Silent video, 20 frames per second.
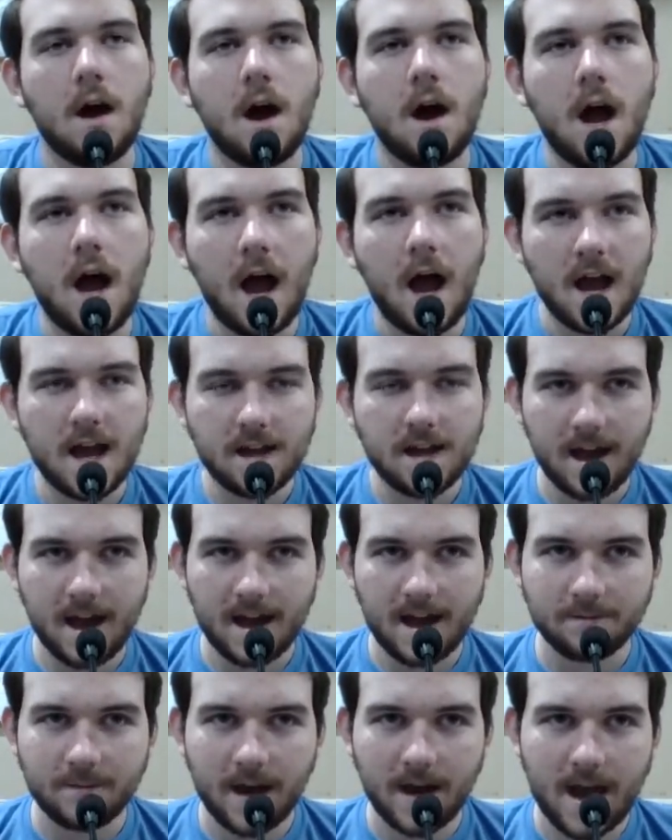I
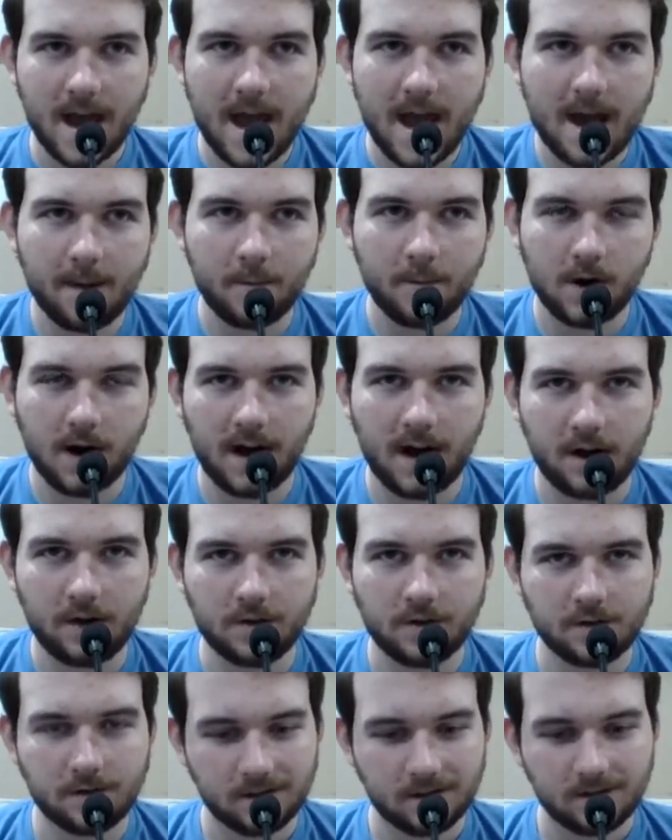had my hammer
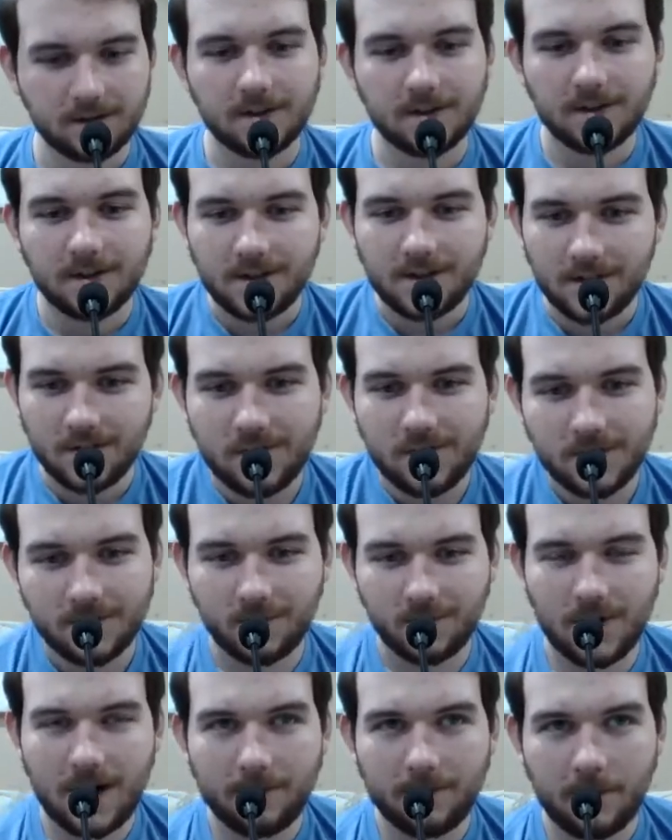out. You could
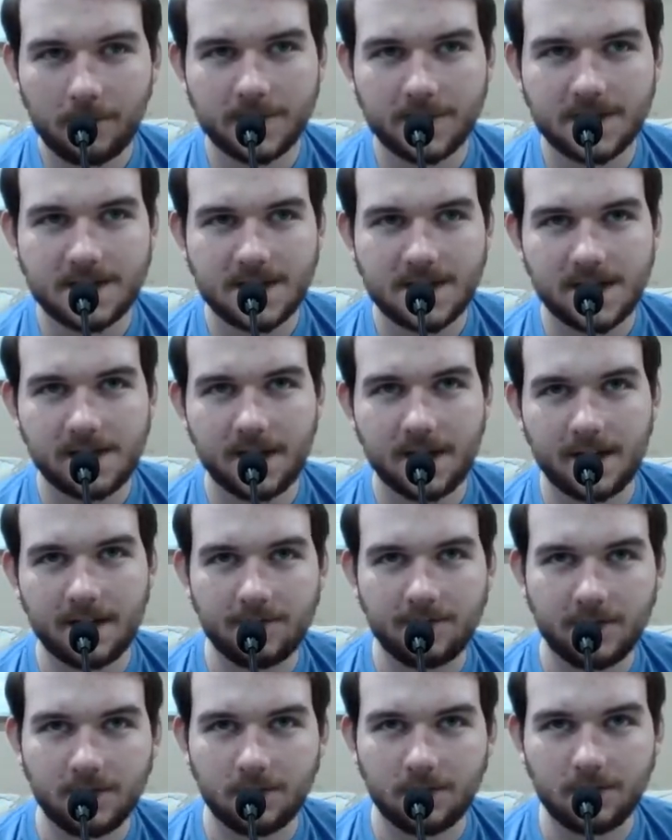probably see that
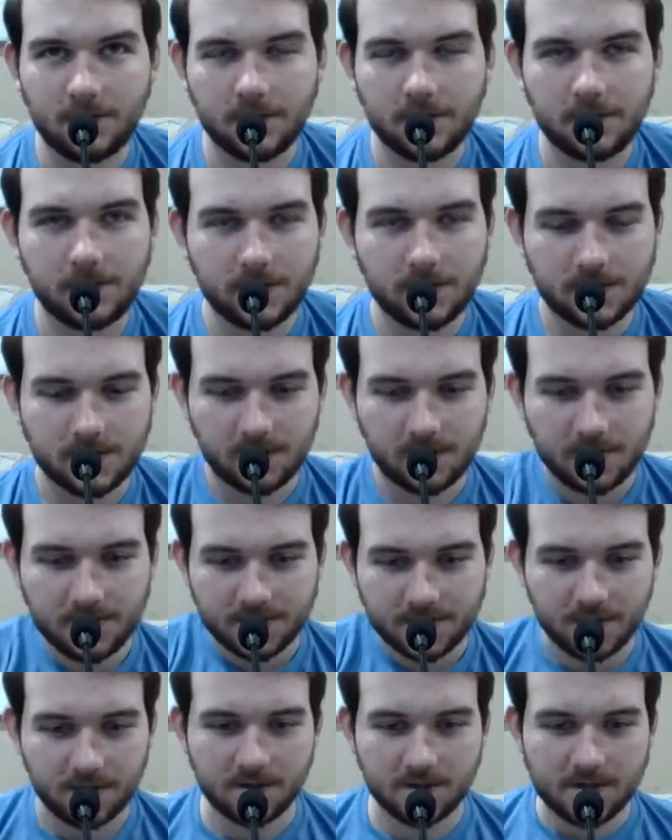if you looked
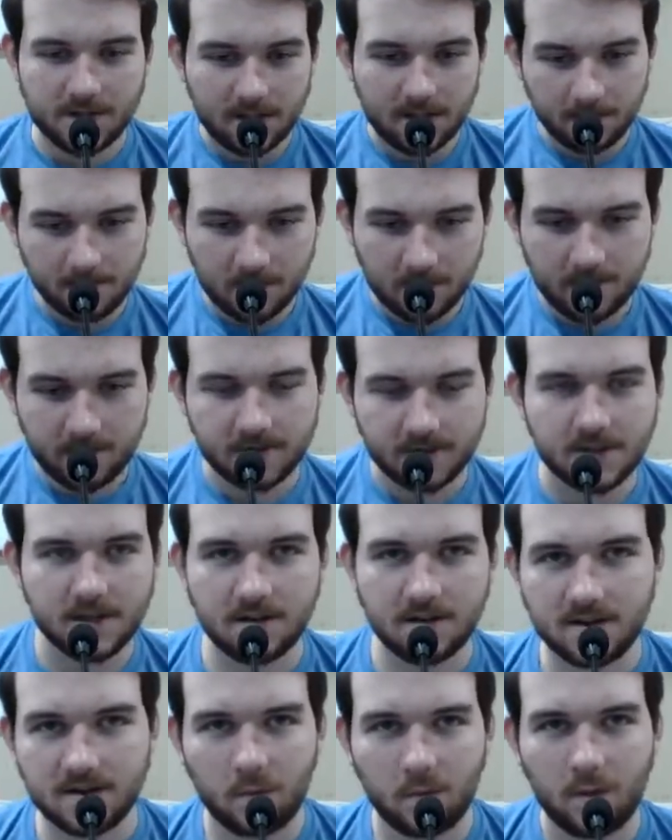closely. You could see that Mario
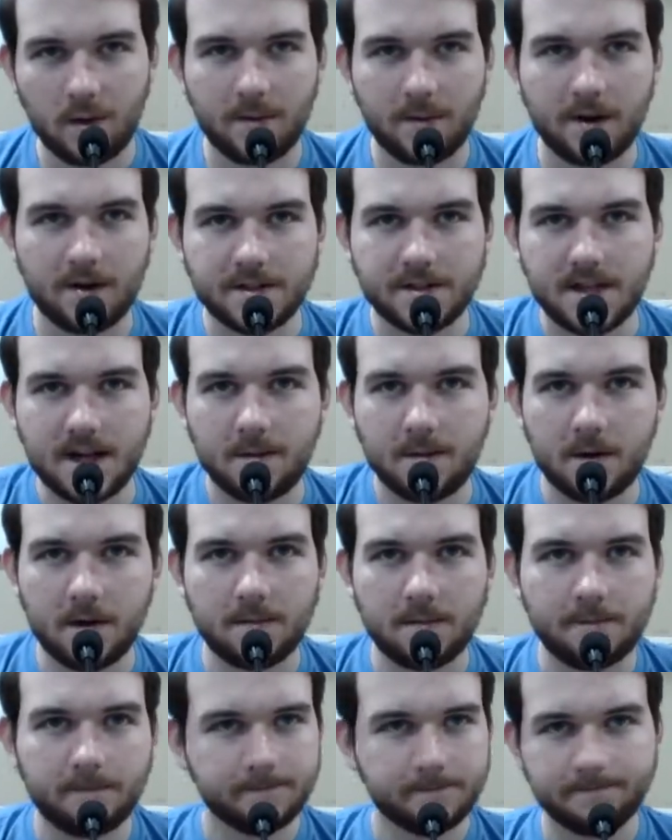started to whip out his hammer.
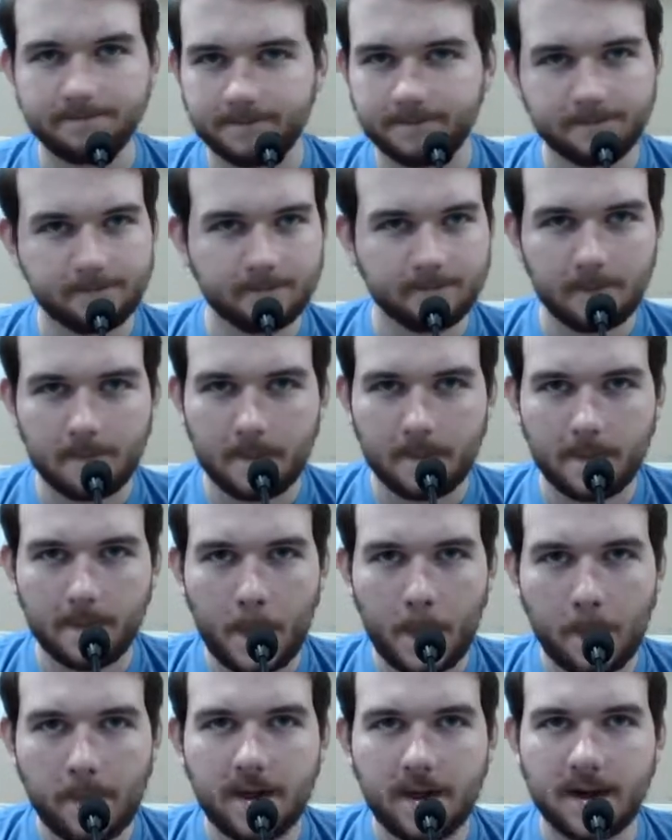
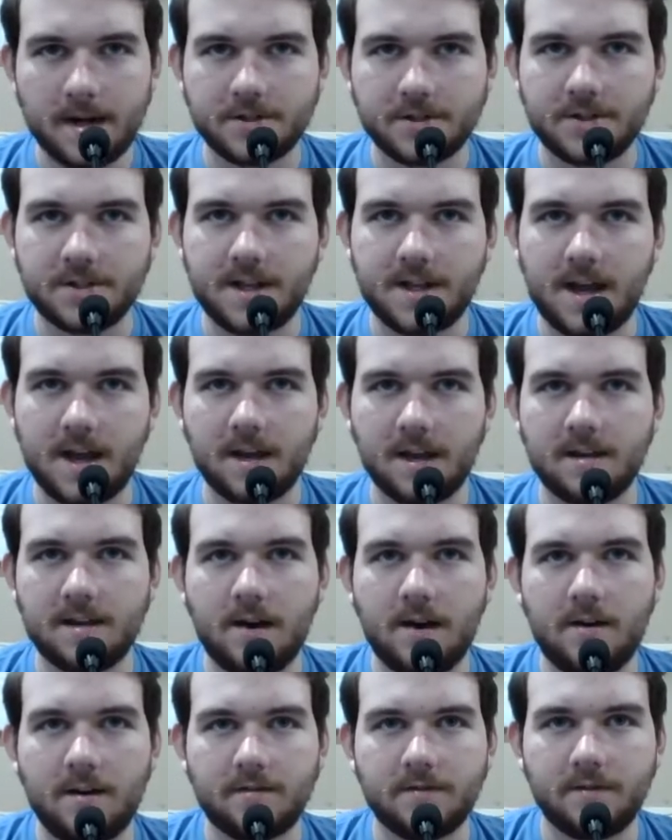Gosh dang it.
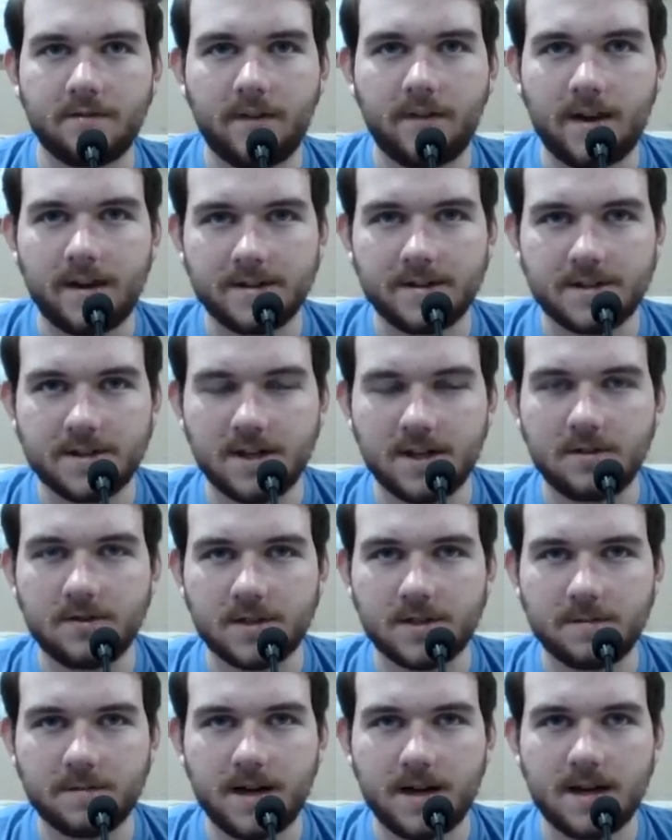Now I have to fight a snow
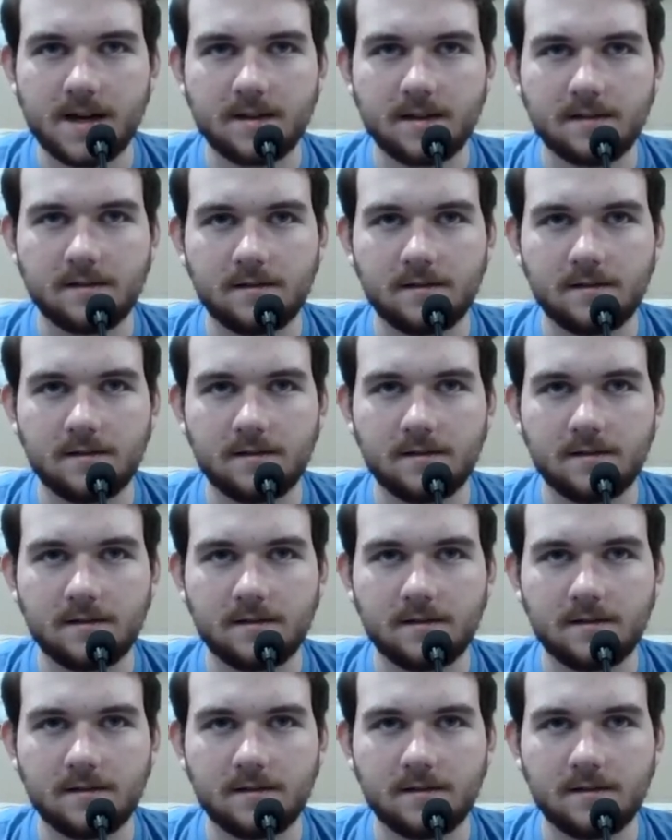spike.